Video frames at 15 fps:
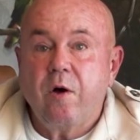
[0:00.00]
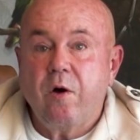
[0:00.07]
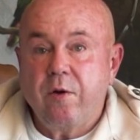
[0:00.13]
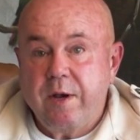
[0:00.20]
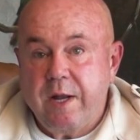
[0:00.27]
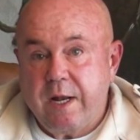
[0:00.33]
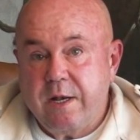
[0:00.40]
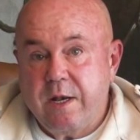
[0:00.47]

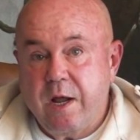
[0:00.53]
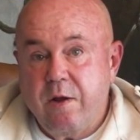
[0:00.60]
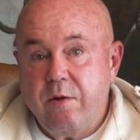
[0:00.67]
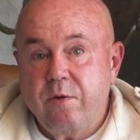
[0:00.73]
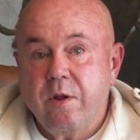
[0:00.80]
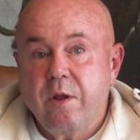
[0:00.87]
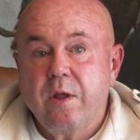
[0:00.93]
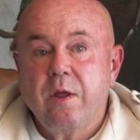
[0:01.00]
On that
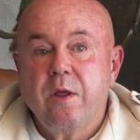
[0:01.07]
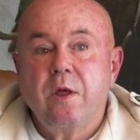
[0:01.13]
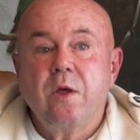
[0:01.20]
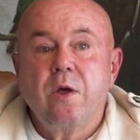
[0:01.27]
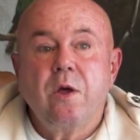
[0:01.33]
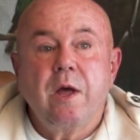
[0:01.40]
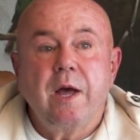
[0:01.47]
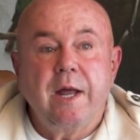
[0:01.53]
note,
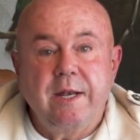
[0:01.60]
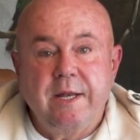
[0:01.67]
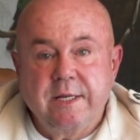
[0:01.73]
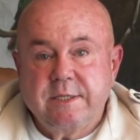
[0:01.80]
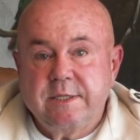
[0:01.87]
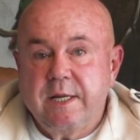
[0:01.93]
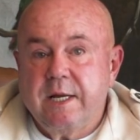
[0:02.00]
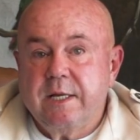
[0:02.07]
at this
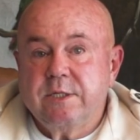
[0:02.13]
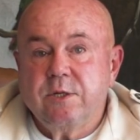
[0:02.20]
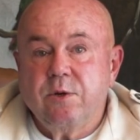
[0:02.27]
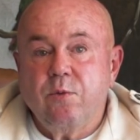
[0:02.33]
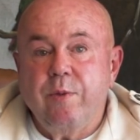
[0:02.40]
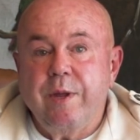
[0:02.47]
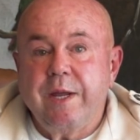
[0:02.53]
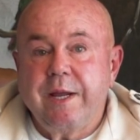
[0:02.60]
stage,
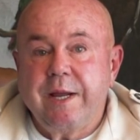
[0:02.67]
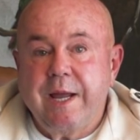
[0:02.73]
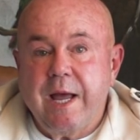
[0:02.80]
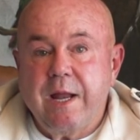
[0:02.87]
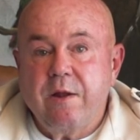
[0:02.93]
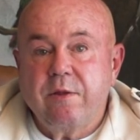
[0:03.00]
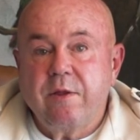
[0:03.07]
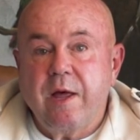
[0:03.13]
we
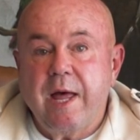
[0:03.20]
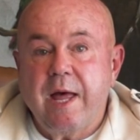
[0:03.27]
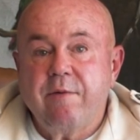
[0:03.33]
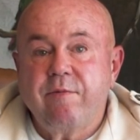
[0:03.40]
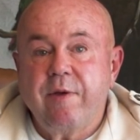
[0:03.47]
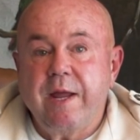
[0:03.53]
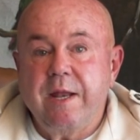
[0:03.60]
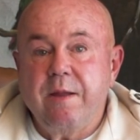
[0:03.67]
cannot
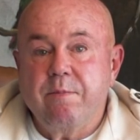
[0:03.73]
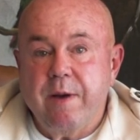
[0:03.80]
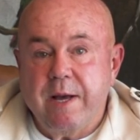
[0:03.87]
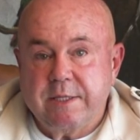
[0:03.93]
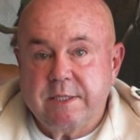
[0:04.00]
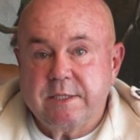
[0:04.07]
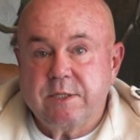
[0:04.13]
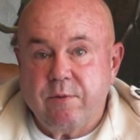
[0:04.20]
have any
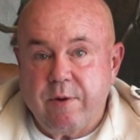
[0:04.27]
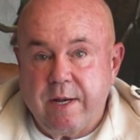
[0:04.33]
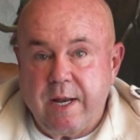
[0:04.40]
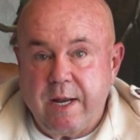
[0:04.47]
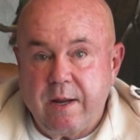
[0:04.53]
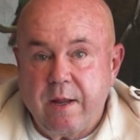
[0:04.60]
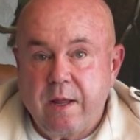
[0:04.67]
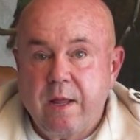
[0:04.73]
buses
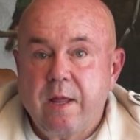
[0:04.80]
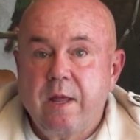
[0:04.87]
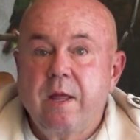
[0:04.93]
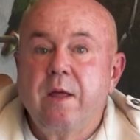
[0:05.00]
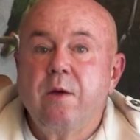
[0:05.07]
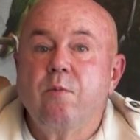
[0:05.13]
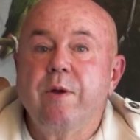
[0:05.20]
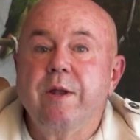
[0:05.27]
running.
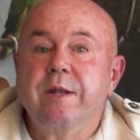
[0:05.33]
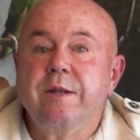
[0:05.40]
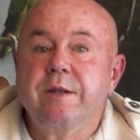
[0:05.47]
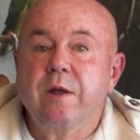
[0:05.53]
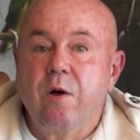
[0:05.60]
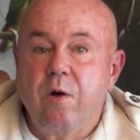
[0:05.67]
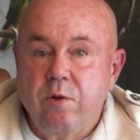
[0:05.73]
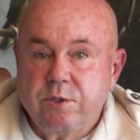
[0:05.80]
When
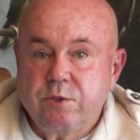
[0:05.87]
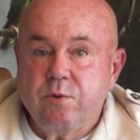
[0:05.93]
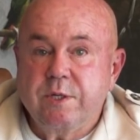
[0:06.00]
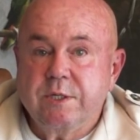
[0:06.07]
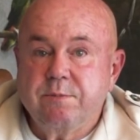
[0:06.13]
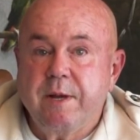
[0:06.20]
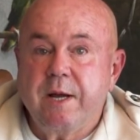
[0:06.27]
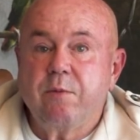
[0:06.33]
the whole school
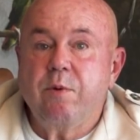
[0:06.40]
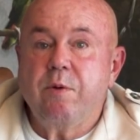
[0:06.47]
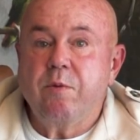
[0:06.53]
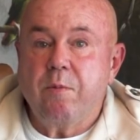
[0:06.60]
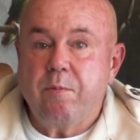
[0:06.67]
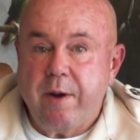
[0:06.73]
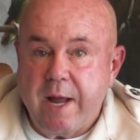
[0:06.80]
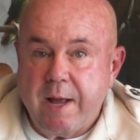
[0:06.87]
is back, we
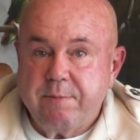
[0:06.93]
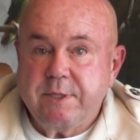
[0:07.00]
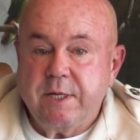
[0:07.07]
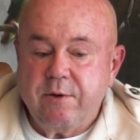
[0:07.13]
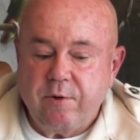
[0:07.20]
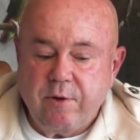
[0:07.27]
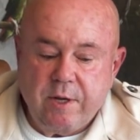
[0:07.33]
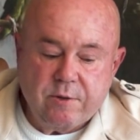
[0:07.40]
will perhaps
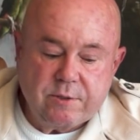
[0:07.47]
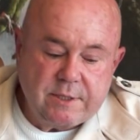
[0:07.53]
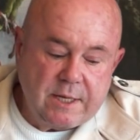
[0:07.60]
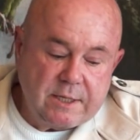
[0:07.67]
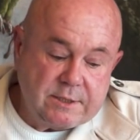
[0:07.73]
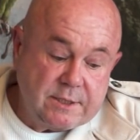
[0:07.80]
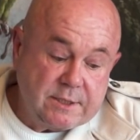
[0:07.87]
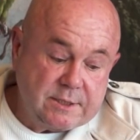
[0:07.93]
introduce
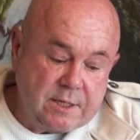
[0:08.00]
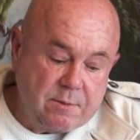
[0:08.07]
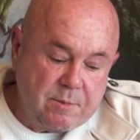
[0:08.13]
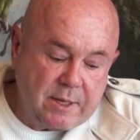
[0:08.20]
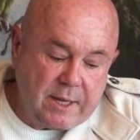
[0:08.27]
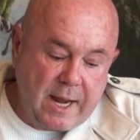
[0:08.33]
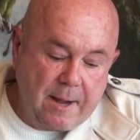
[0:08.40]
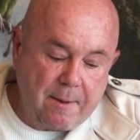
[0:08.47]
that system
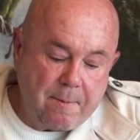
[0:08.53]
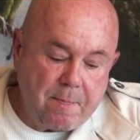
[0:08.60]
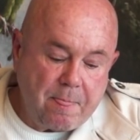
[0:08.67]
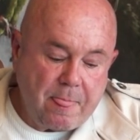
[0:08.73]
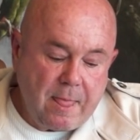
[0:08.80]
again.